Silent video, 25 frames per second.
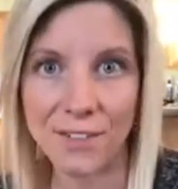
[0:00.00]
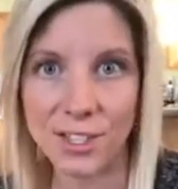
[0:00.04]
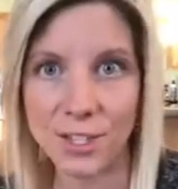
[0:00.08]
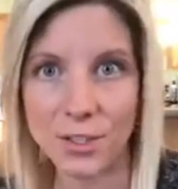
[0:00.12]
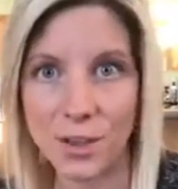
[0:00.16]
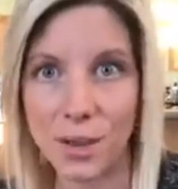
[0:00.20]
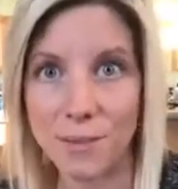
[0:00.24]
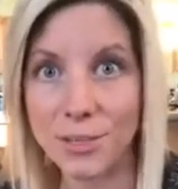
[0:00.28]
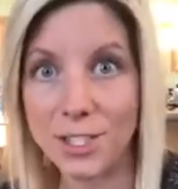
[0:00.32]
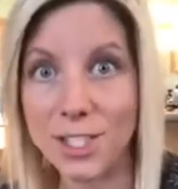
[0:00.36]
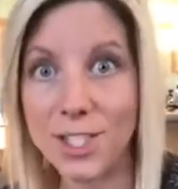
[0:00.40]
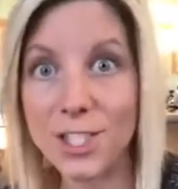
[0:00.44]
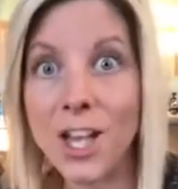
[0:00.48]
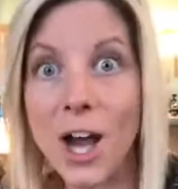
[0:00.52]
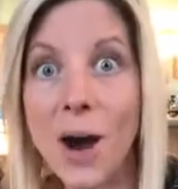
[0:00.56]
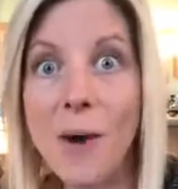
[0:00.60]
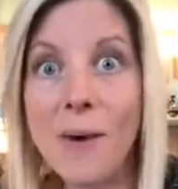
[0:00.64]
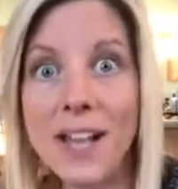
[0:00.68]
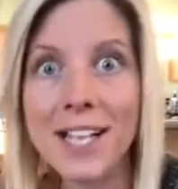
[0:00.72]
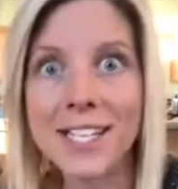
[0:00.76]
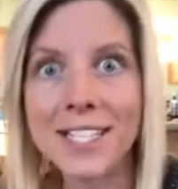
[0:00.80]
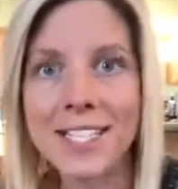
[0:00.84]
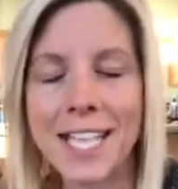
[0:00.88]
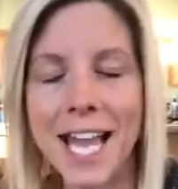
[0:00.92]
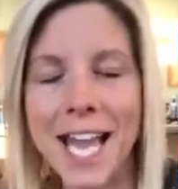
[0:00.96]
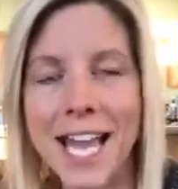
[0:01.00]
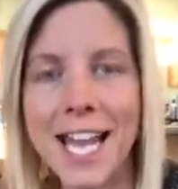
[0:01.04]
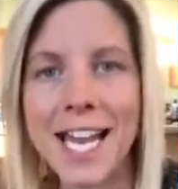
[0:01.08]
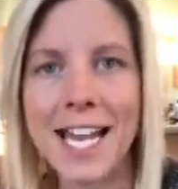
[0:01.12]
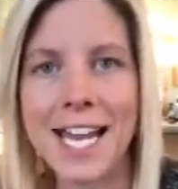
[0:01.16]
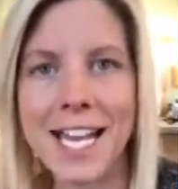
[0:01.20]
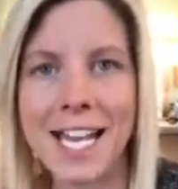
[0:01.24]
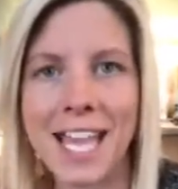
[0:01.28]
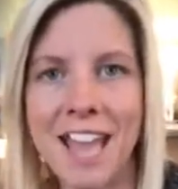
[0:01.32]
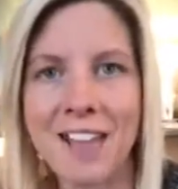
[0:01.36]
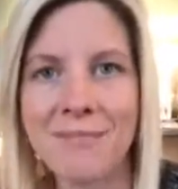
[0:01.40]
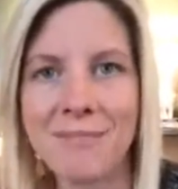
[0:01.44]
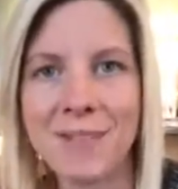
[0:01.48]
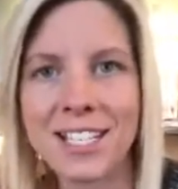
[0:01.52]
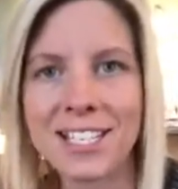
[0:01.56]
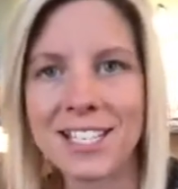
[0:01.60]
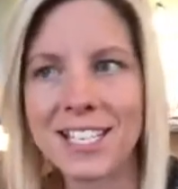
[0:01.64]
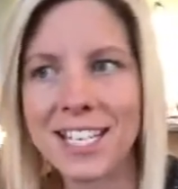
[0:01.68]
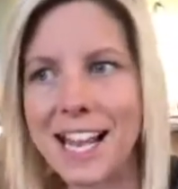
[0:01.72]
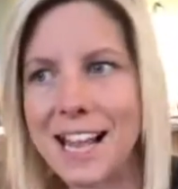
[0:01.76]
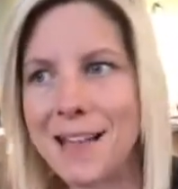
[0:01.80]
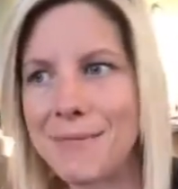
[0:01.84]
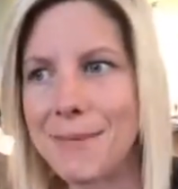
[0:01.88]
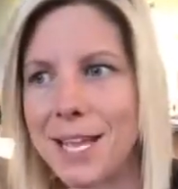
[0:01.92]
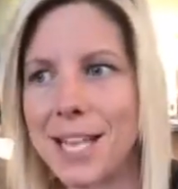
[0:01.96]
And so I'm so excited it came in
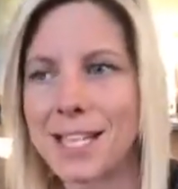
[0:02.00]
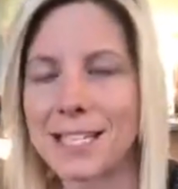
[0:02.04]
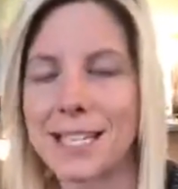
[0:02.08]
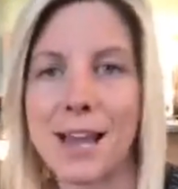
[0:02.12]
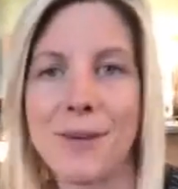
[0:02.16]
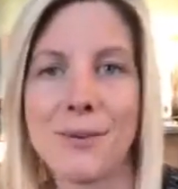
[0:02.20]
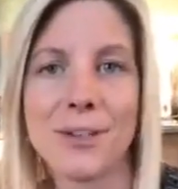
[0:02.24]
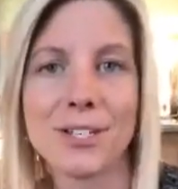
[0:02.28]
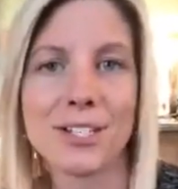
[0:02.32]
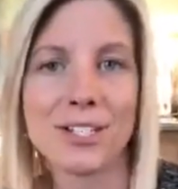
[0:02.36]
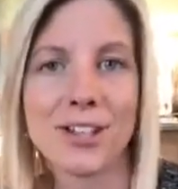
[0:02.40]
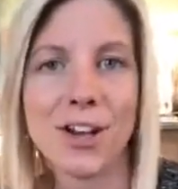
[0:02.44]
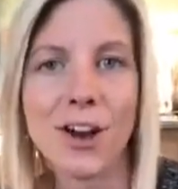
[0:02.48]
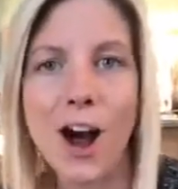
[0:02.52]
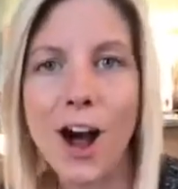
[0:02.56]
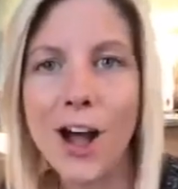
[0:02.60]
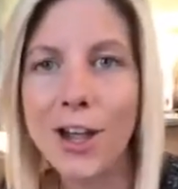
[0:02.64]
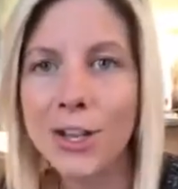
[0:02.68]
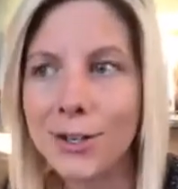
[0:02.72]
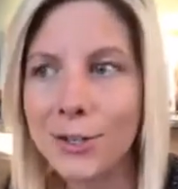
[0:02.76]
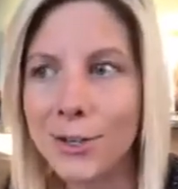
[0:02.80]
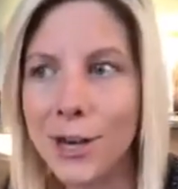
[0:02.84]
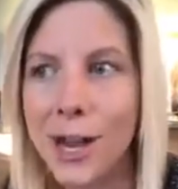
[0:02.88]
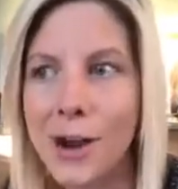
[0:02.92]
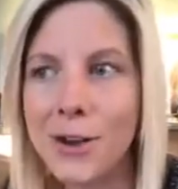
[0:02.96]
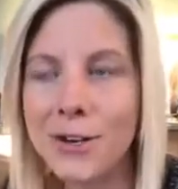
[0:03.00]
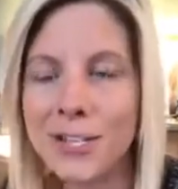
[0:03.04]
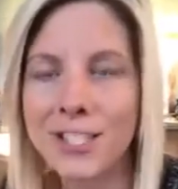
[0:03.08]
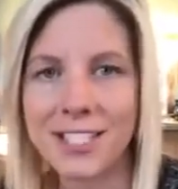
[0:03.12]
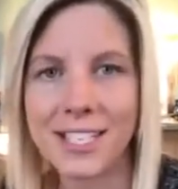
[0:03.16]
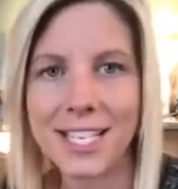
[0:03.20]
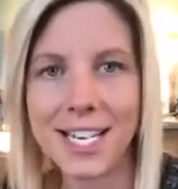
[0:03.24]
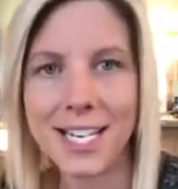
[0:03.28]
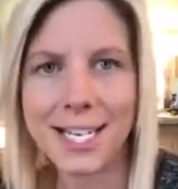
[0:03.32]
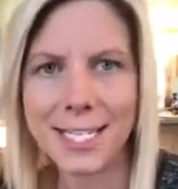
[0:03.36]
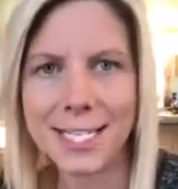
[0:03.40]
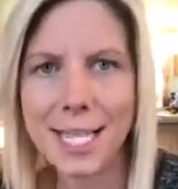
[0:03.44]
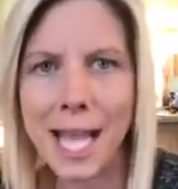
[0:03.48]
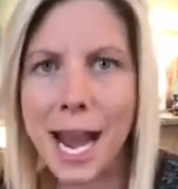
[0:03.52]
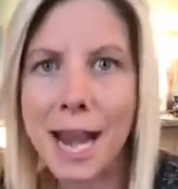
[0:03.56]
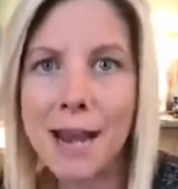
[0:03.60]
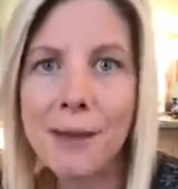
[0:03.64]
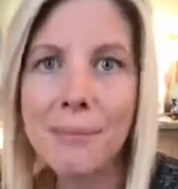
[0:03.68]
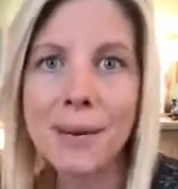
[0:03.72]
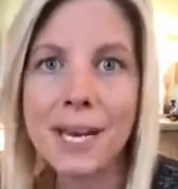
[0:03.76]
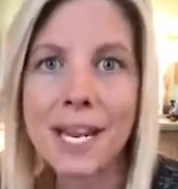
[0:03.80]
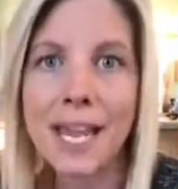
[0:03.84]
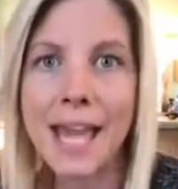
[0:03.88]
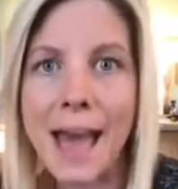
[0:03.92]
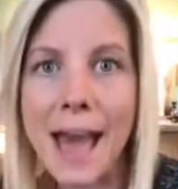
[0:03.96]
today because I was calling around and saying, does
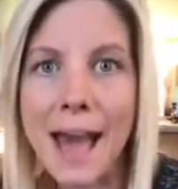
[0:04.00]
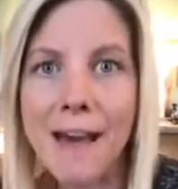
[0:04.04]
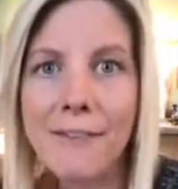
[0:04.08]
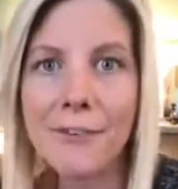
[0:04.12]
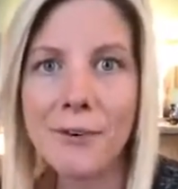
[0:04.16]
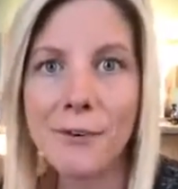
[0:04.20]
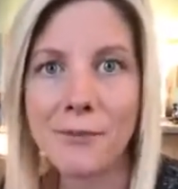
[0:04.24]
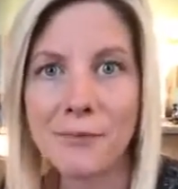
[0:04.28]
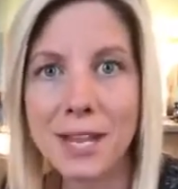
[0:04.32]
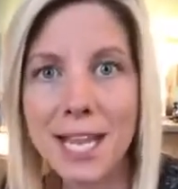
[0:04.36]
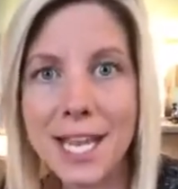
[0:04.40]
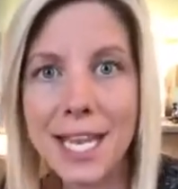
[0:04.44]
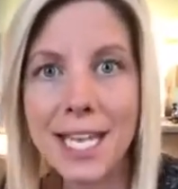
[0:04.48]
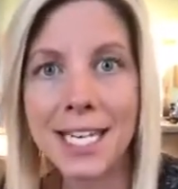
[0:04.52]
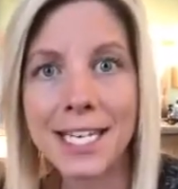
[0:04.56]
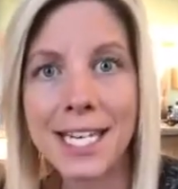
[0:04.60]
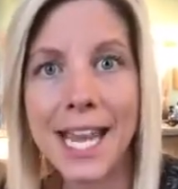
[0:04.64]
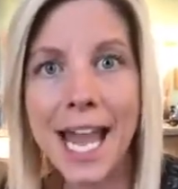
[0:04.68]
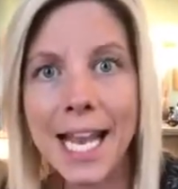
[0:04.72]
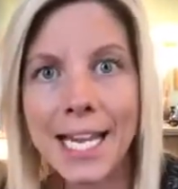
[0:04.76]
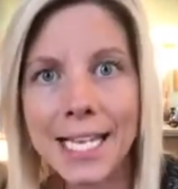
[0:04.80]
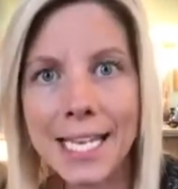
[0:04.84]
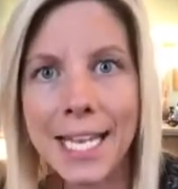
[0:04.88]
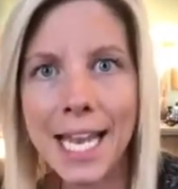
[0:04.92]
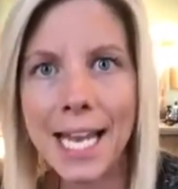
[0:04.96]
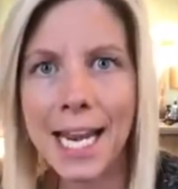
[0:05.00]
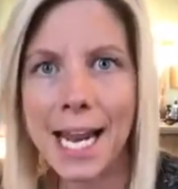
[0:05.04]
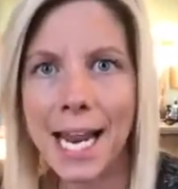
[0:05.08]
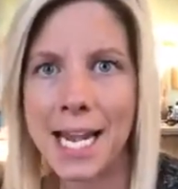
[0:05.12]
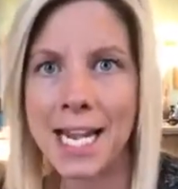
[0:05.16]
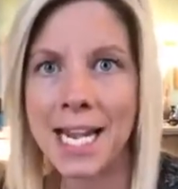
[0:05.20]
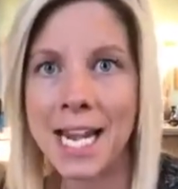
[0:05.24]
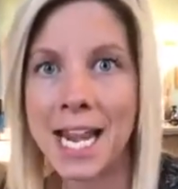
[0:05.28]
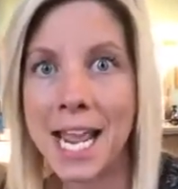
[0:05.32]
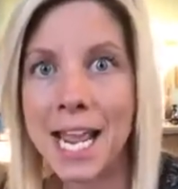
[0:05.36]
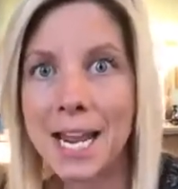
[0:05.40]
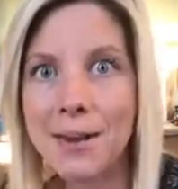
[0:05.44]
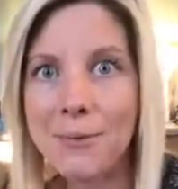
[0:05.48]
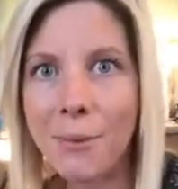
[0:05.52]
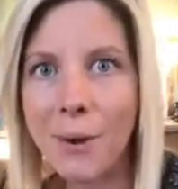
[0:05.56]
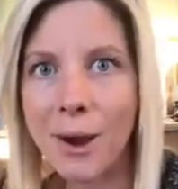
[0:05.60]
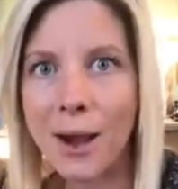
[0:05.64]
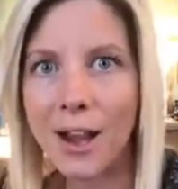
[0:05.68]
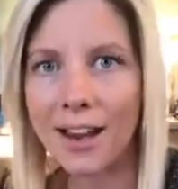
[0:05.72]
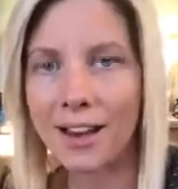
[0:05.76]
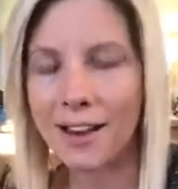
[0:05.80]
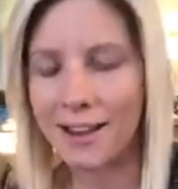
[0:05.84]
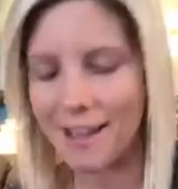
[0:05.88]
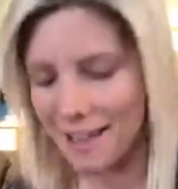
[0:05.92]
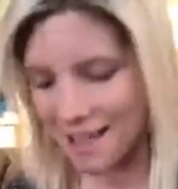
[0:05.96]
anybody have a Reconnect kit? I need
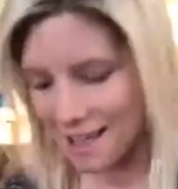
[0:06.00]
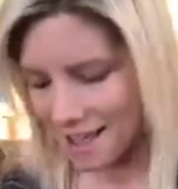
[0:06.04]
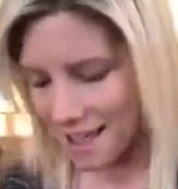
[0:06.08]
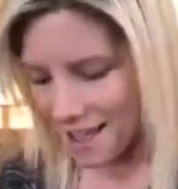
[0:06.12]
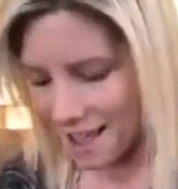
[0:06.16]
one.